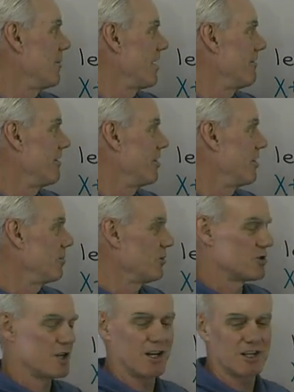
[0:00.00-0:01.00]
my
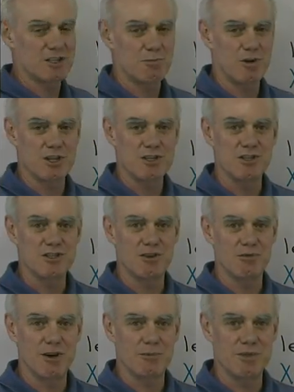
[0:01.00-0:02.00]
variables and expressions
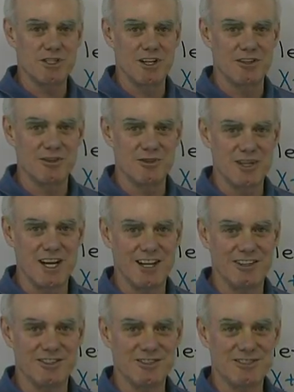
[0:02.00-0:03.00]
that represent those
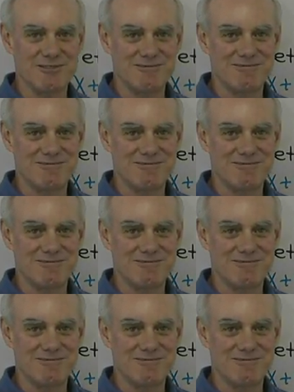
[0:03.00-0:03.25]
angles.